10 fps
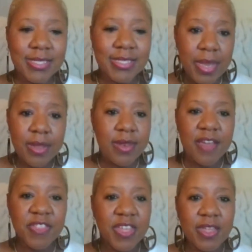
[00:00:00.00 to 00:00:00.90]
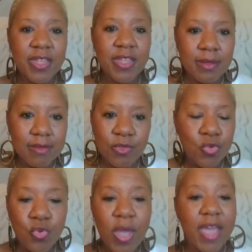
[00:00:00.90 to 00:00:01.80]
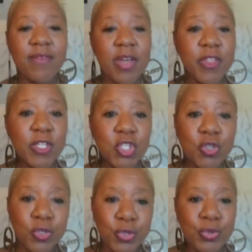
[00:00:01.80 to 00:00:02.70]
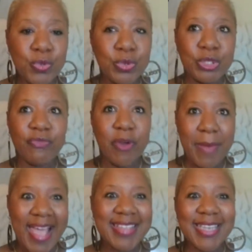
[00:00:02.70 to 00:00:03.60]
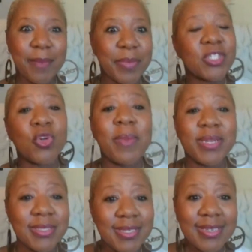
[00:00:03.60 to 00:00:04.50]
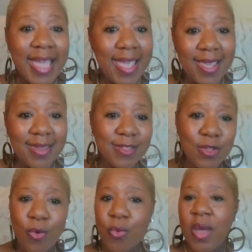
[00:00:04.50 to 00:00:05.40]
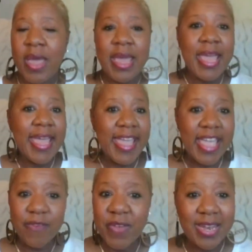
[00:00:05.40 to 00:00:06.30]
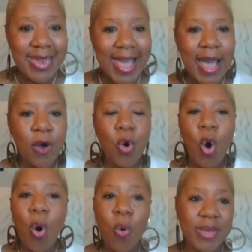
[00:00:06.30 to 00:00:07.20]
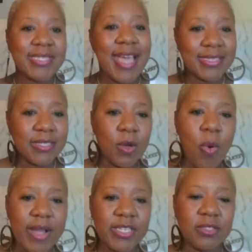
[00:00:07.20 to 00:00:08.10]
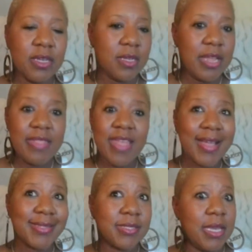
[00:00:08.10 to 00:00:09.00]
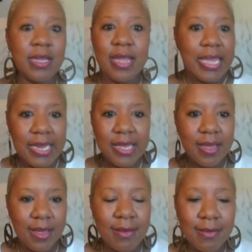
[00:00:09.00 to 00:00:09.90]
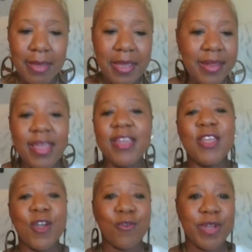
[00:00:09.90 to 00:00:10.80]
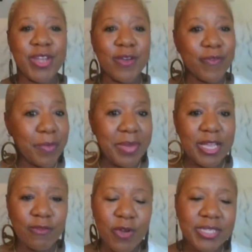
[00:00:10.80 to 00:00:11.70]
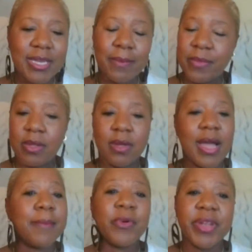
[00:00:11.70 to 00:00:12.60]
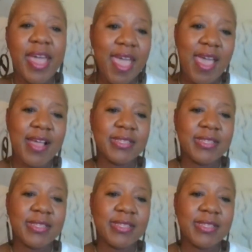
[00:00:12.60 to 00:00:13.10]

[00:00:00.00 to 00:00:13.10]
you have nothing to lose from asking, but so much to gain. So if in doubt, always ask the question. And that's in any in any arena for me. As far as I'm going to ask, because